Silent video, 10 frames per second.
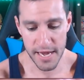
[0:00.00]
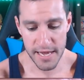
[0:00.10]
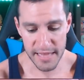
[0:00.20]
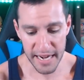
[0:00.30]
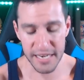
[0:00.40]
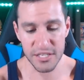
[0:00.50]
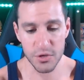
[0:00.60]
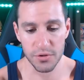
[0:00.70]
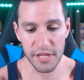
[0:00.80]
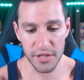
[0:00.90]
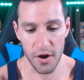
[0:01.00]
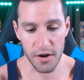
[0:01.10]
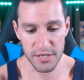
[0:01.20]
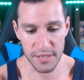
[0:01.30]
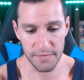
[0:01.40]
that it is cool that there
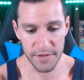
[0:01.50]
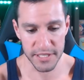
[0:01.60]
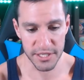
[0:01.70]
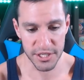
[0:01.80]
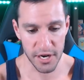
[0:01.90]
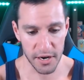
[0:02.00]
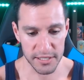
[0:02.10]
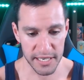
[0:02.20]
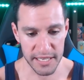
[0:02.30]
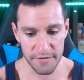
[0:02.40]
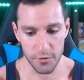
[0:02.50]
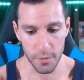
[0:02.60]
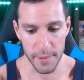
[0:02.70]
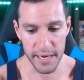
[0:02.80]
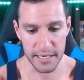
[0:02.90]
are some vintage cards like that
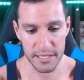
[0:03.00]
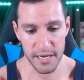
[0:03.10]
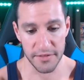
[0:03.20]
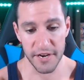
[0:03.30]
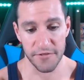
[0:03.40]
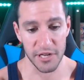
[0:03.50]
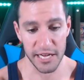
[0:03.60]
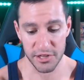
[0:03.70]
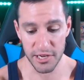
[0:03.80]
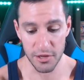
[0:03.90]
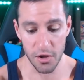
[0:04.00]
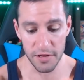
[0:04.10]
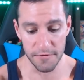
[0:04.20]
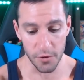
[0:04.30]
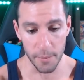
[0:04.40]
Vulpix. And then if you like the
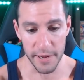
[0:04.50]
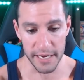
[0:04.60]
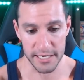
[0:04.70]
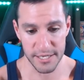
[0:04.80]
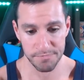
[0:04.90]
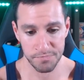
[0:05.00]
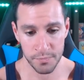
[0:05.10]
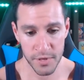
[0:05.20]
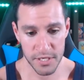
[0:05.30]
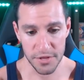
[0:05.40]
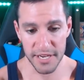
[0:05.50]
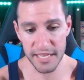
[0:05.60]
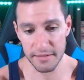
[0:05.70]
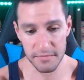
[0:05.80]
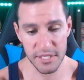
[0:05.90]
Alolan Vulpix. So they
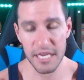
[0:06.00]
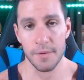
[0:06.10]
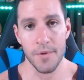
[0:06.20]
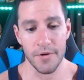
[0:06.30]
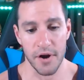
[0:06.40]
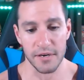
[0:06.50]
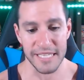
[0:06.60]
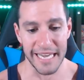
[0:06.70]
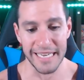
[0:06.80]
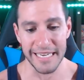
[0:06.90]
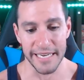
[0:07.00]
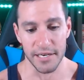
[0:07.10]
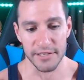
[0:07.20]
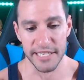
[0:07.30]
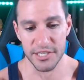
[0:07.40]
got Sun and Moon cards in
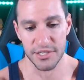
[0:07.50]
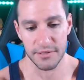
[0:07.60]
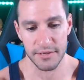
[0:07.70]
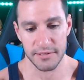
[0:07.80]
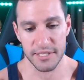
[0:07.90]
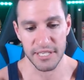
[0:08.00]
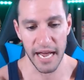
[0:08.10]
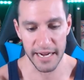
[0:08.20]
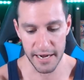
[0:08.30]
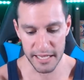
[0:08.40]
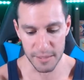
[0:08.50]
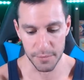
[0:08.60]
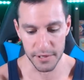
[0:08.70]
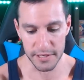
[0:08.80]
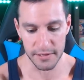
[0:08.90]
here, they just decided not to
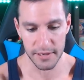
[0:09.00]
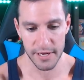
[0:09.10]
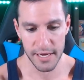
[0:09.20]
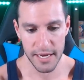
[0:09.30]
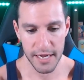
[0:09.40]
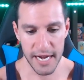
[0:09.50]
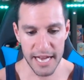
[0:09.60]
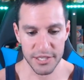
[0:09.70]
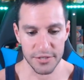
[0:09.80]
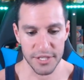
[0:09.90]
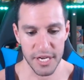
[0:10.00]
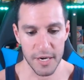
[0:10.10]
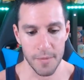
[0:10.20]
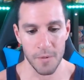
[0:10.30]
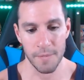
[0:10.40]
put an actual Sun
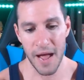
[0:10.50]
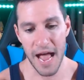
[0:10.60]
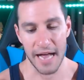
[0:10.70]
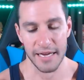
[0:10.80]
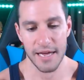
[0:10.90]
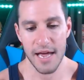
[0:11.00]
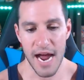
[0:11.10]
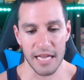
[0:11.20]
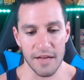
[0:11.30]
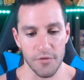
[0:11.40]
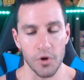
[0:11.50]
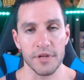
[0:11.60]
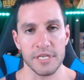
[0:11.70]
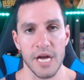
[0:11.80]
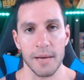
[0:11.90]
and Moon pack. I love all
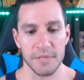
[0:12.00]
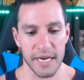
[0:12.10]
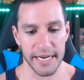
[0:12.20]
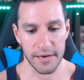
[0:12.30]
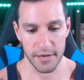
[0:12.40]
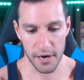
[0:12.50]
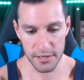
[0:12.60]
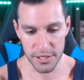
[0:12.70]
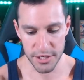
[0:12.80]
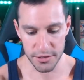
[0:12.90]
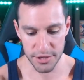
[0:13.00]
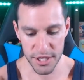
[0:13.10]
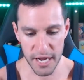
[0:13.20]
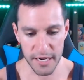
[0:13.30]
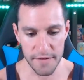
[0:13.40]
these upside down cards too.
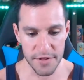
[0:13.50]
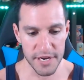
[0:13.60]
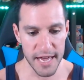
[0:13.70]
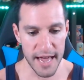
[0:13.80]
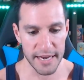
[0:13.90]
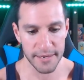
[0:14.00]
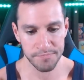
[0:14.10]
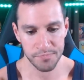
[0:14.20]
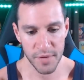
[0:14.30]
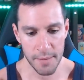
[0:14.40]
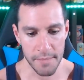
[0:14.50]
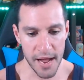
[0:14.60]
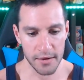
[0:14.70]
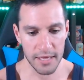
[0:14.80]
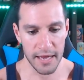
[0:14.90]
Shauna of the Dead,
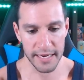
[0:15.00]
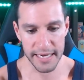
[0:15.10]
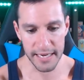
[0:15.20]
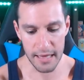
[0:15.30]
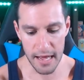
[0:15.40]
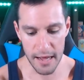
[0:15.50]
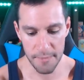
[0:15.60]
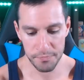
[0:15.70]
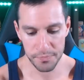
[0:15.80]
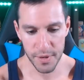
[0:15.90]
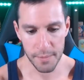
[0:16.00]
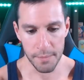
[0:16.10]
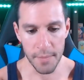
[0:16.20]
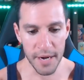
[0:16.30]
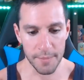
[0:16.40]
Mount Lanakila,
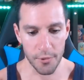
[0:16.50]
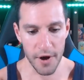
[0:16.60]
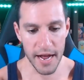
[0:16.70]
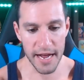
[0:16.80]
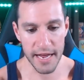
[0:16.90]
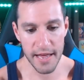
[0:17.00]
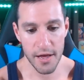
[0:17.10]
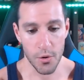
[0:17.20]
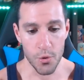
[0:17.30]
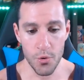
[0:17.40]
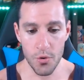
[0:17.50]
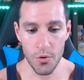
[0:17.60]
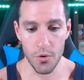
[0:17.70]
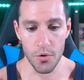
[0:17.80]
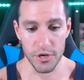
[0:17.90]
Mudbray.
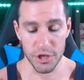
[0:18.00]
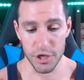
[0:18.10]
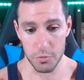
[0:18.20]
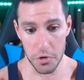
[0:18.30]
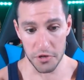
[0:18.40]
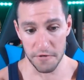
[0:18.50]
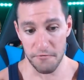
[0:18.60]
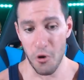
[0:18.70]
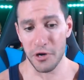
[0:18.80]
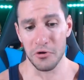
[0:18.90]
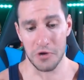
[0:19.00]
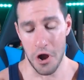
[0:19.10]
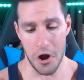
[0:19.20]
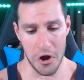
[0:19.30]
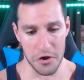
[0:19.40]
Ooh, is this one of the foil
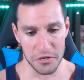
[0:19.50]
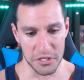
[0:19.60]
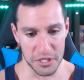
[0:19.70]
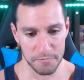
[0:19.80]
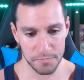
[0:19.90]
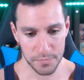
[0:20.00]
cards?